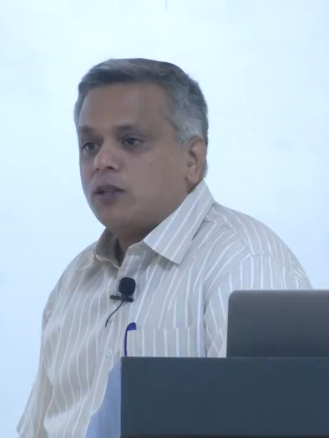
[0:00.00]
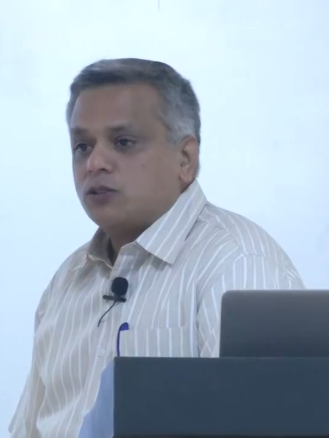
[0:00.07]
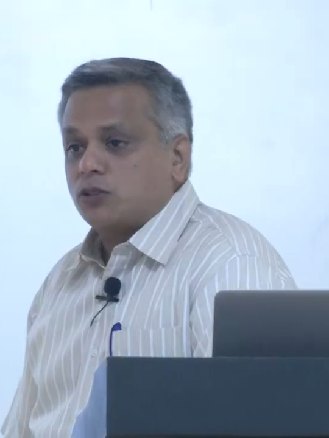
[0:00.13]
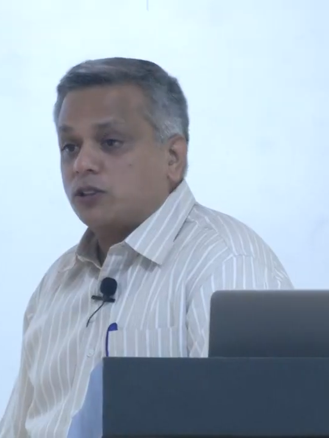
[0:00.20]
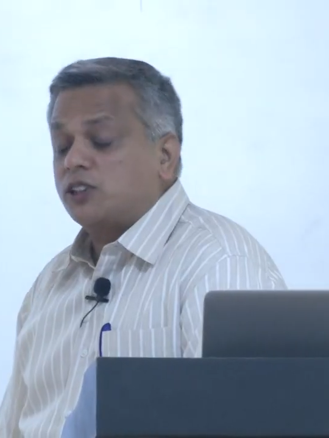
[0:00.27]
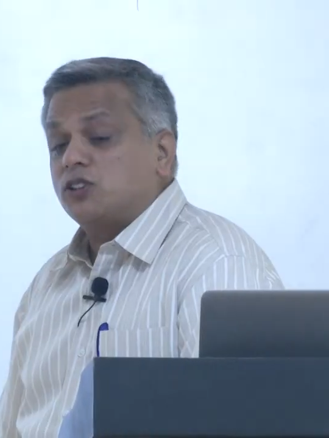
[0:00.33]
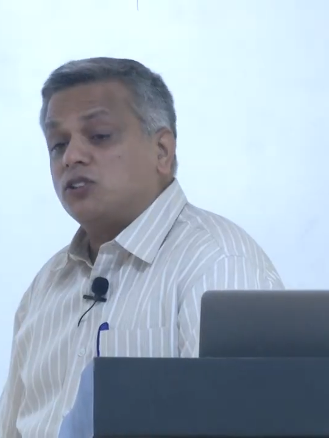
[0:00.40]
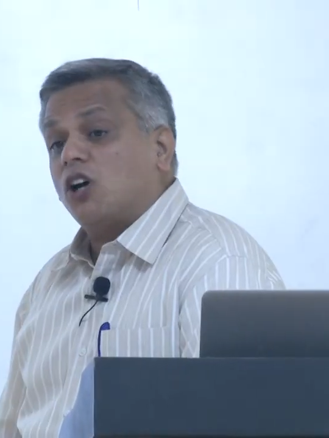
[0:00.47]

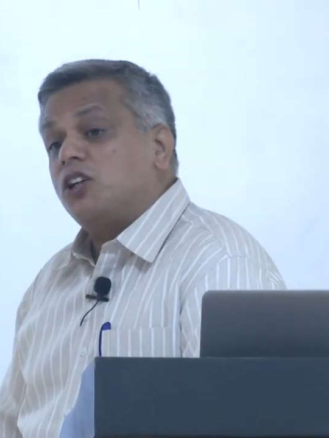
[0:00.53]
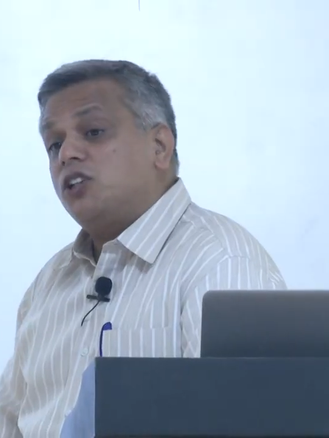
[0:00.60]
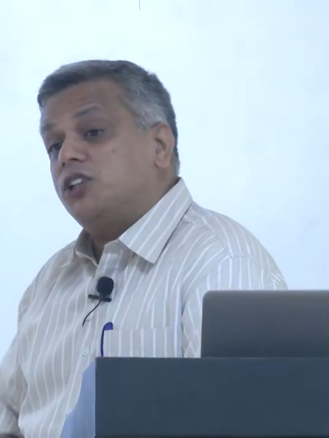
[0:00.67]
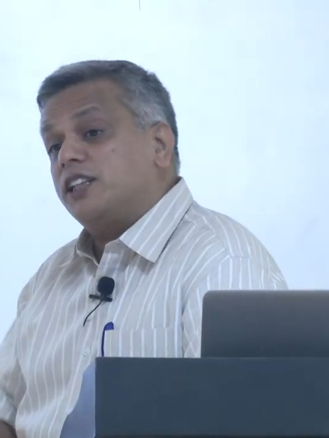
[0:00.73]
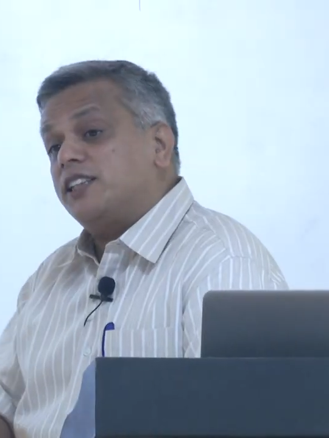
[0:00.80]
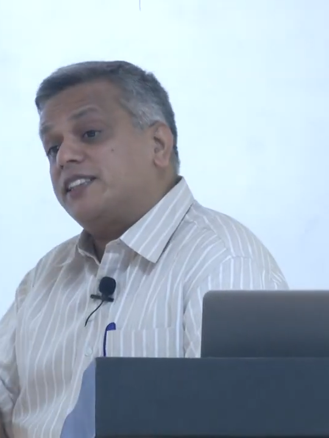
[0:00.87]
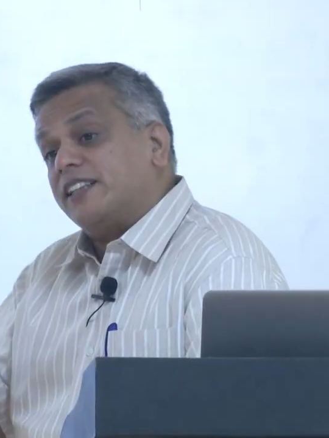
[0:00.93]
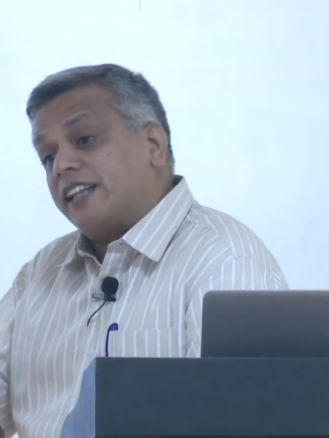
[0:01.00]
So it's not
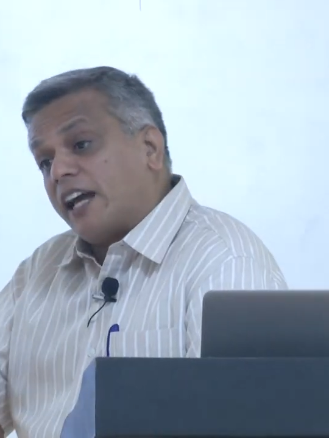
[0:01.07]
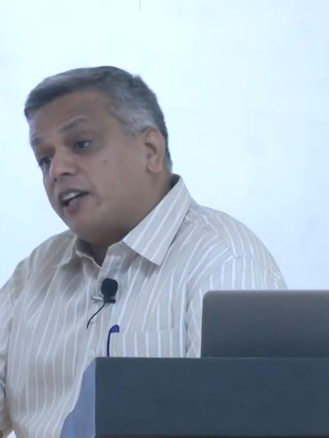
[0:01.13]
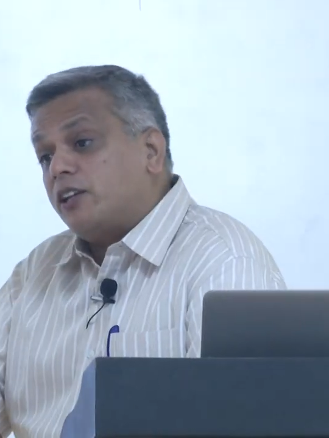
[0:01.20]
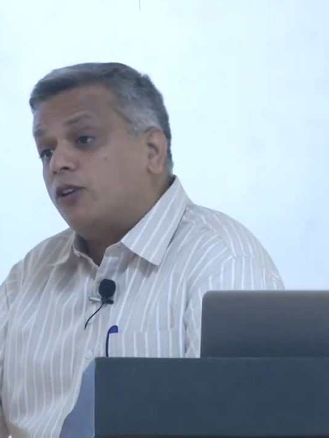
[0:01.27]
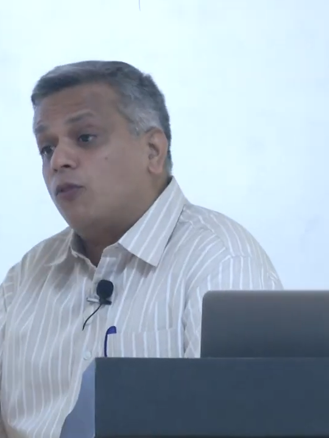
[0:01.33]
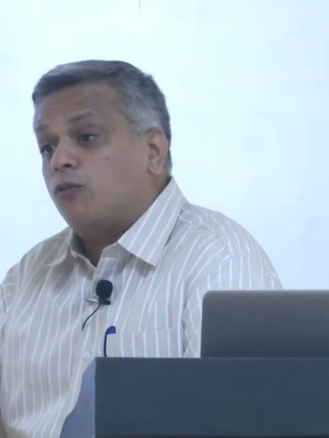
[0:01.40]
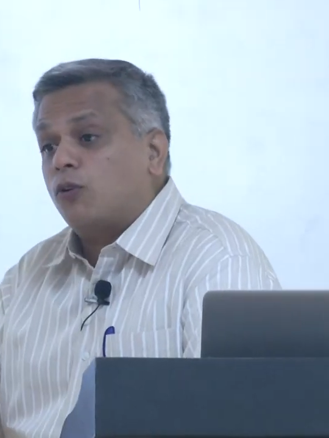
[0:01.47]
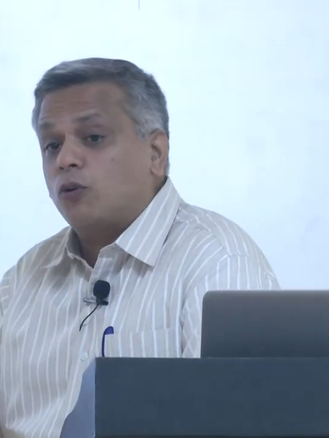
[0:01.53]
just an
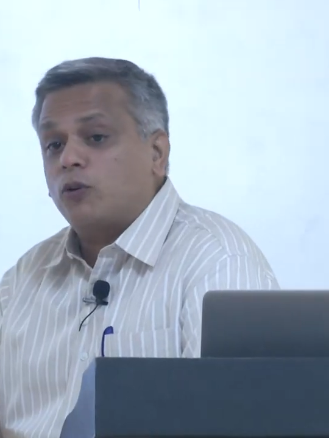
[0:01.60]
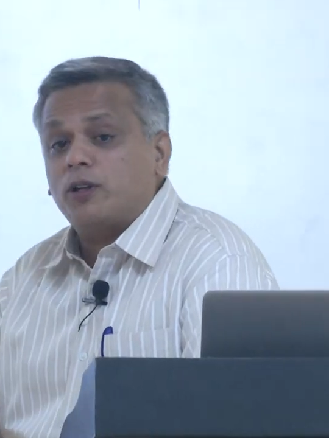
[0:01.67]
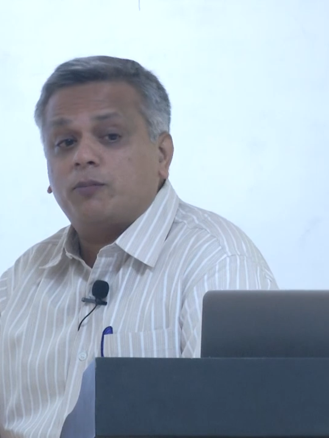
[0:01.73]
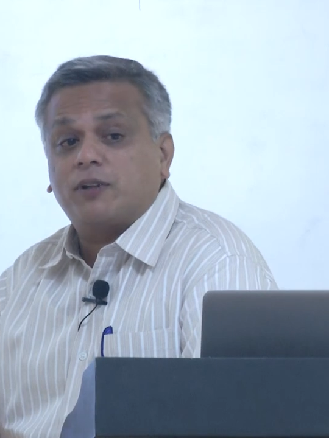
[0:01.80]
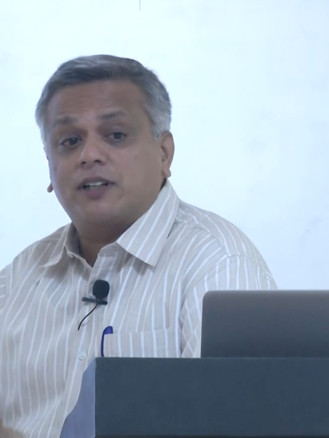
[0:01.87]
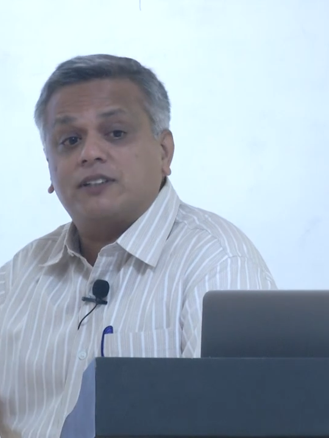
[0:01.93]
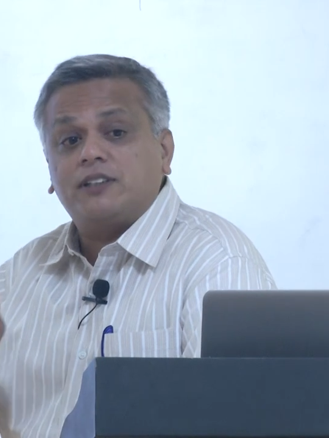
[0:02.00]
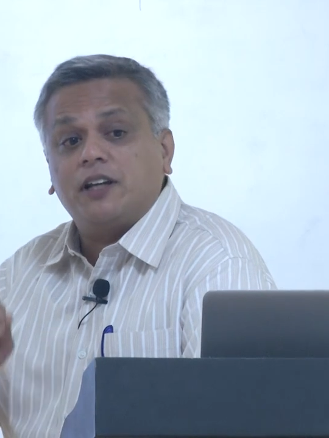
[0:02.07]
active fluid,
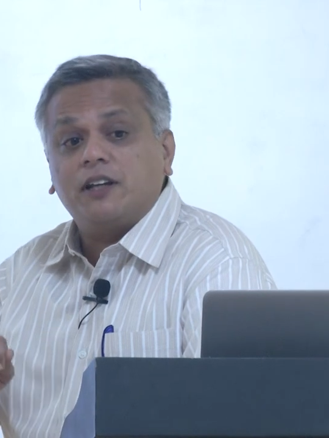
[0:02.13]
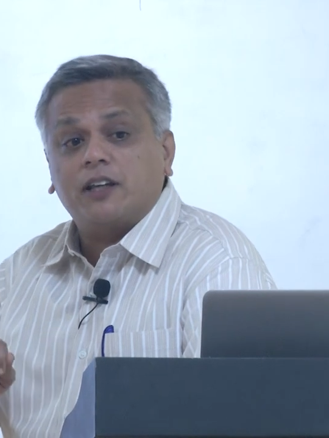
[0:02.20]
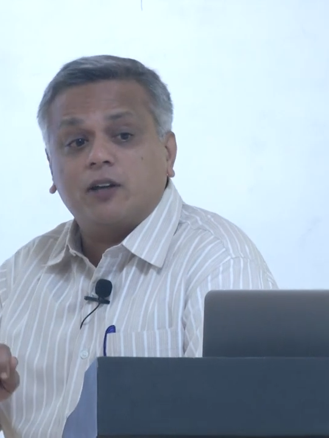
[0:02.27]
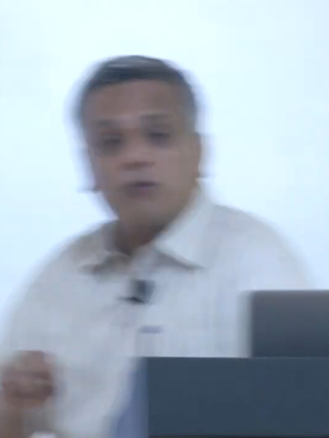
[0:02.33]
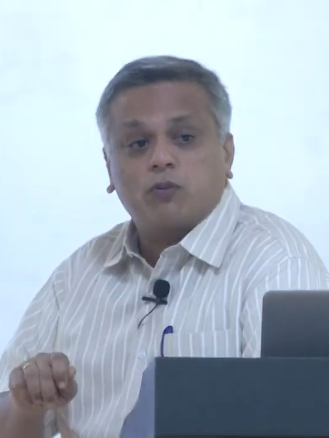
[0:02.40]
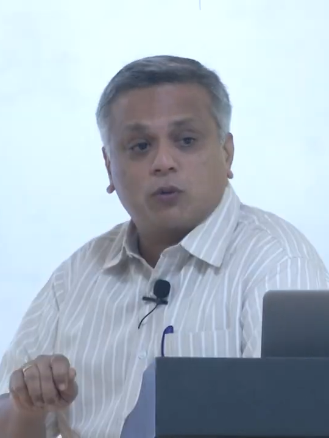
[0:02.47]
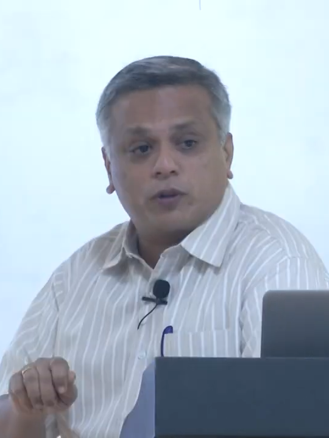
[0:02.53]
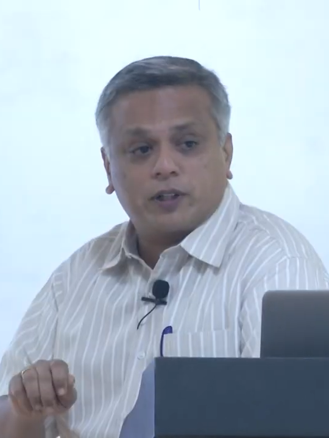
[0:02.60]
but a
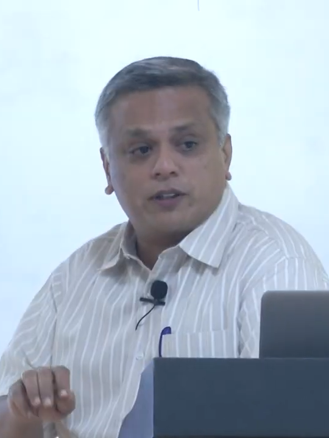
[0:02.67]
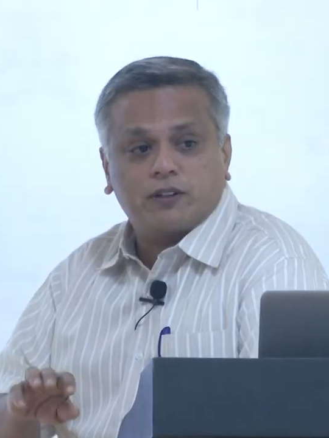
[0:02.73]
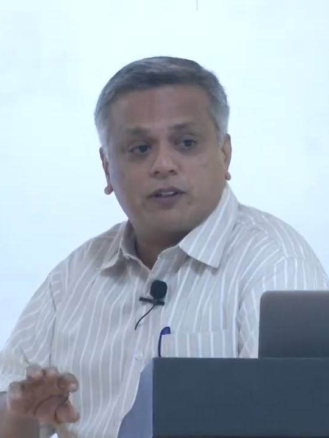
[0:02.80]
thinking fluid.